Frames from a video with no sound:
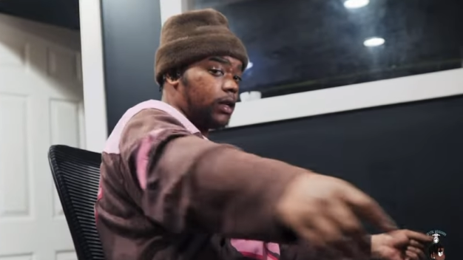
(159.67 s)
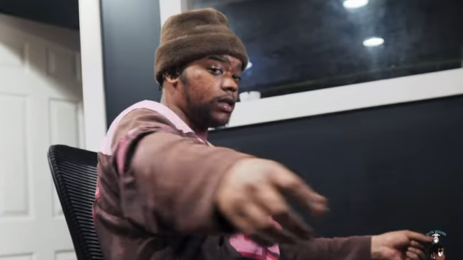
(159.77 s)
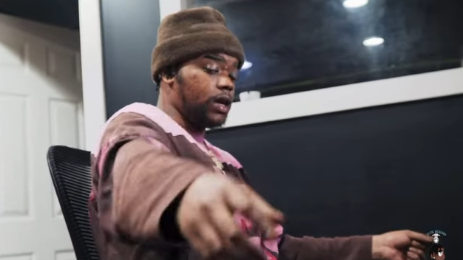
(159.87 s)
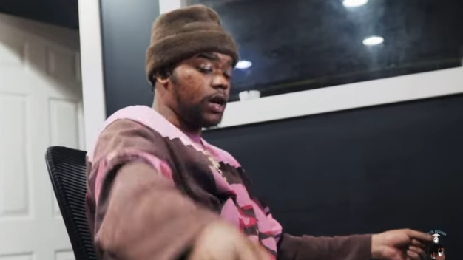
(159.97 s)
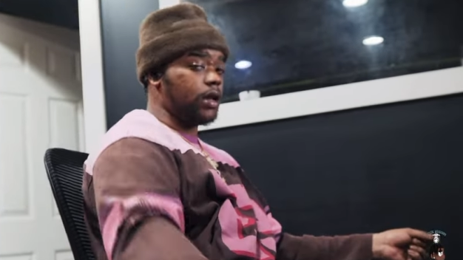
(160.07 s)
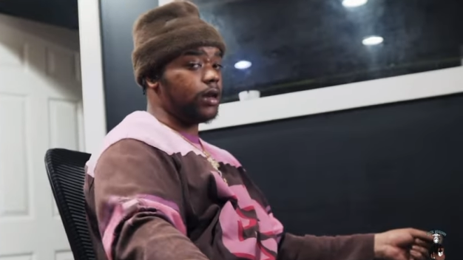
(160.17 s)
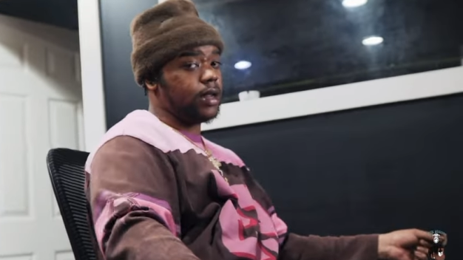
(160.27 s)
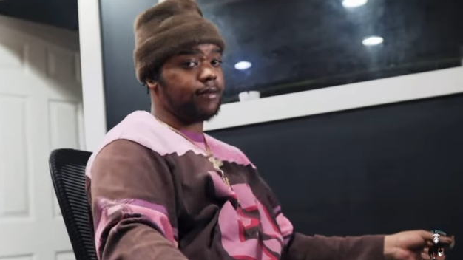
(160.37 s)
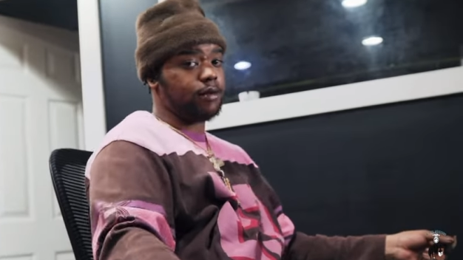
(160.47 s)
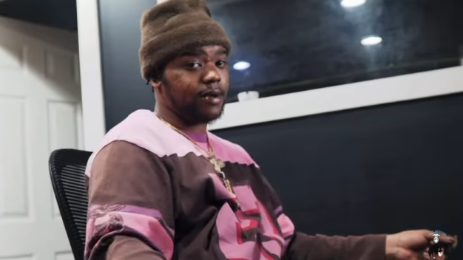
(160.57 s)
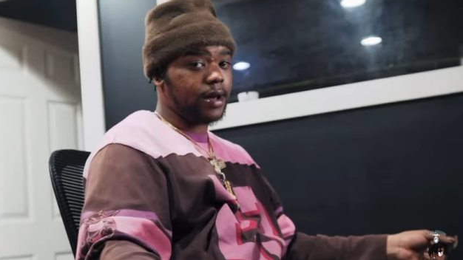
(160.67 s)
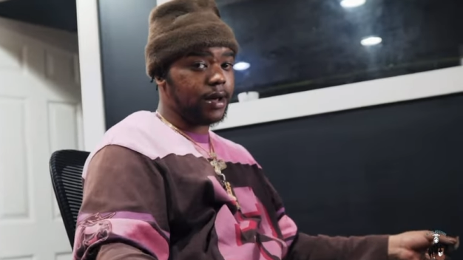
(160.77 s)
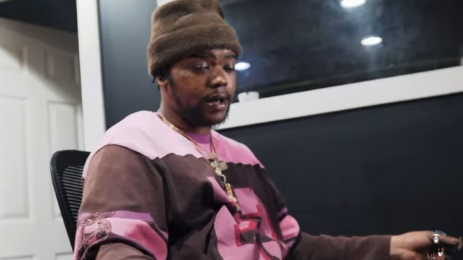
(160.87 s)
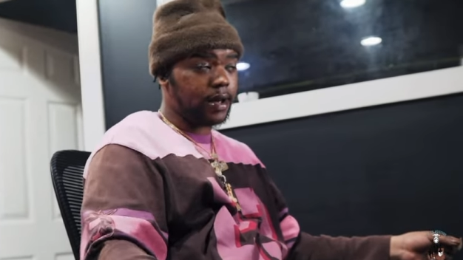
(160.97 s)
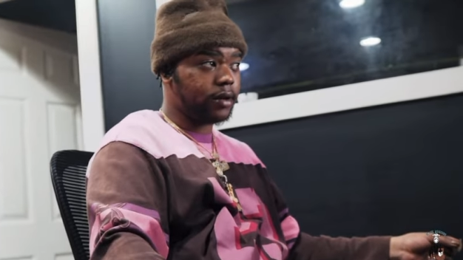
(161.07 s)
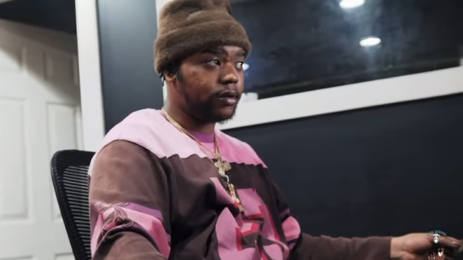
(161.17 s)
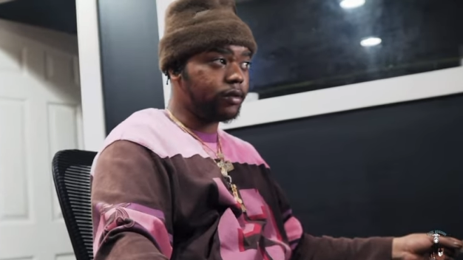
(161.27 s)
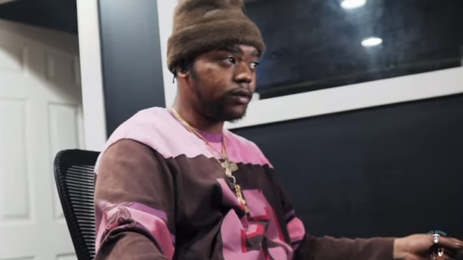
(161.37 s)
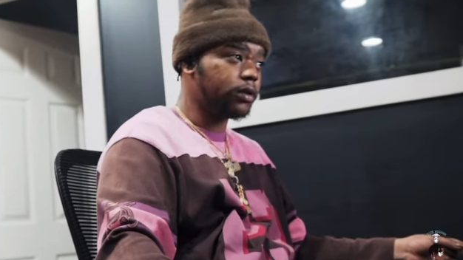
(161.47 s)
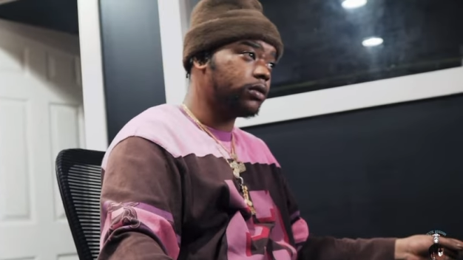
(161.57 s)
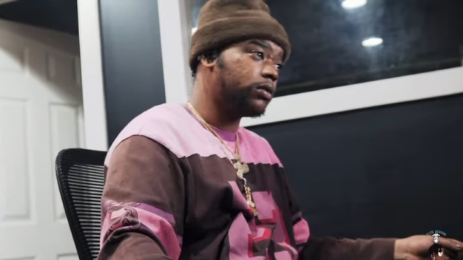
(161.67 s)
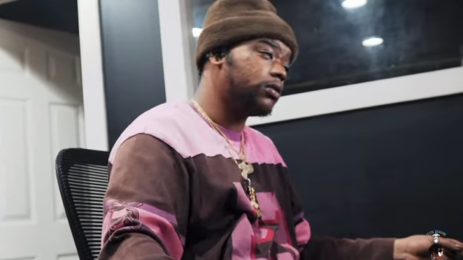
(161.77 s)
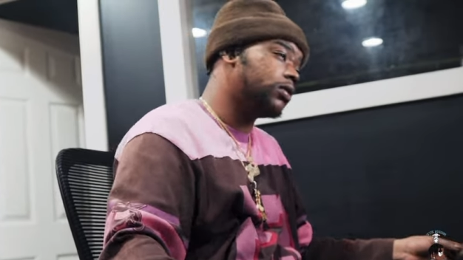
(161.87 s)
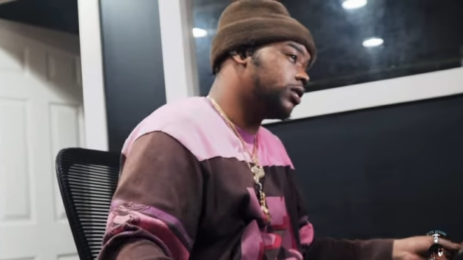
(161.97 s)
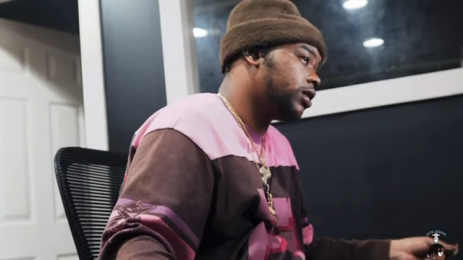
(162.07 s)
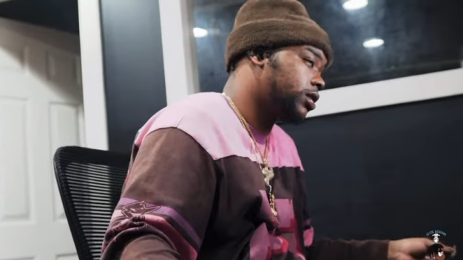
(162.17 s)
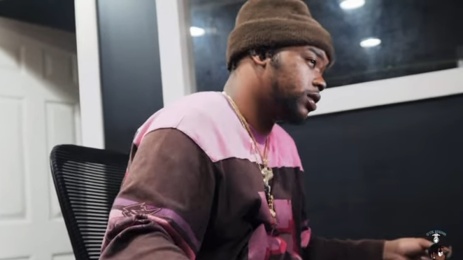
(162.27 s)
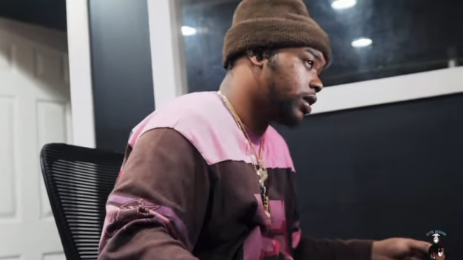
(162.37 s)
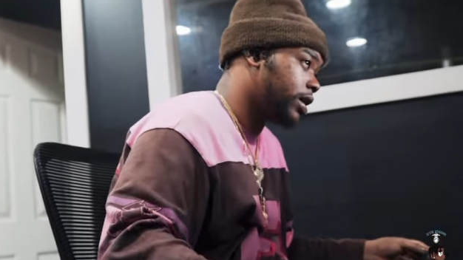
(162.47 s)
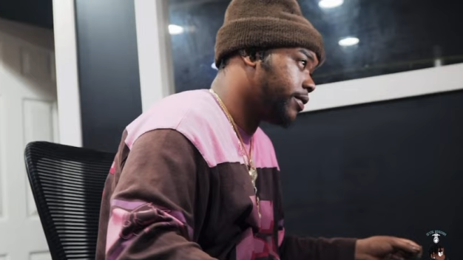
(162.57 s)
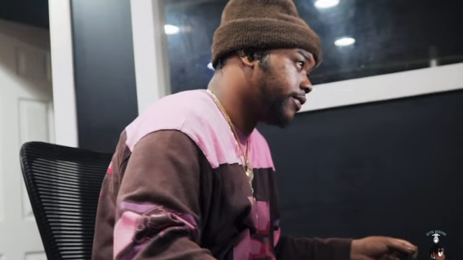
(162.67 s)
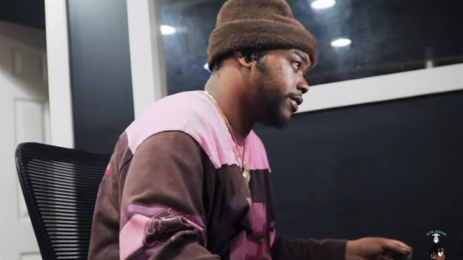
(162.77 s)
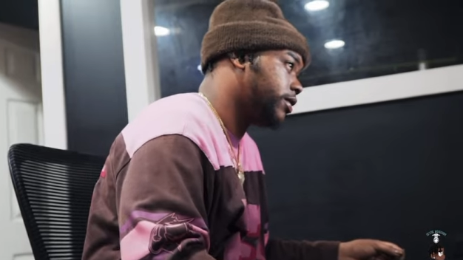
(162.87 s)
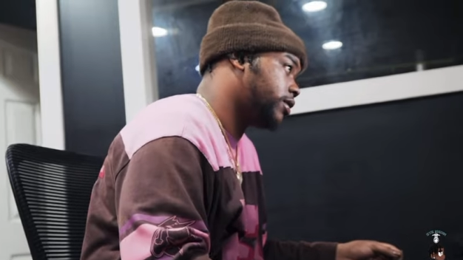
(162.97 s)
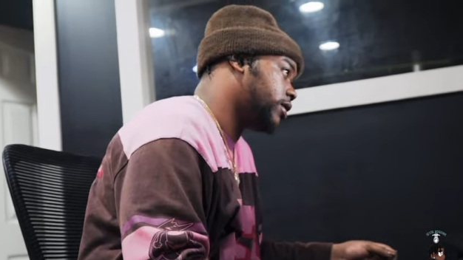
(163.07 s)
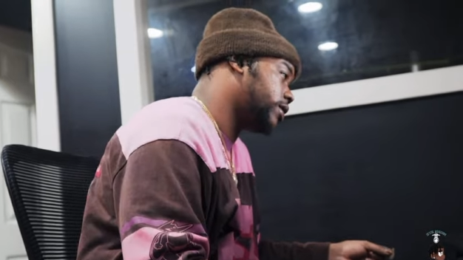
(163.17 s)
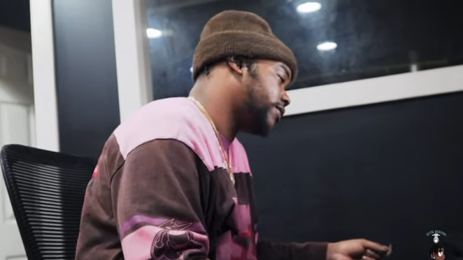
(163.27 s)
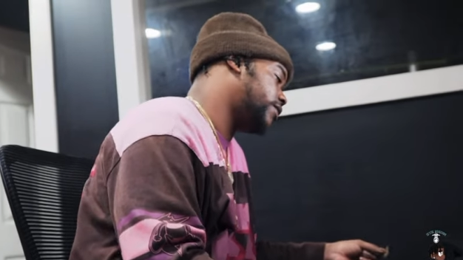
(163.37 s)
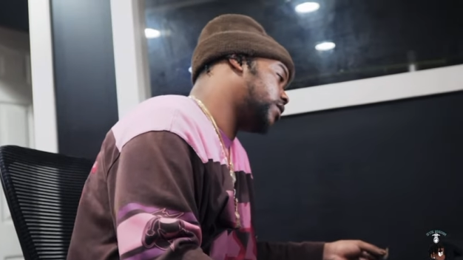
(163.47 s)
It's called Never Mind, I Do It. That's just how I feel, like,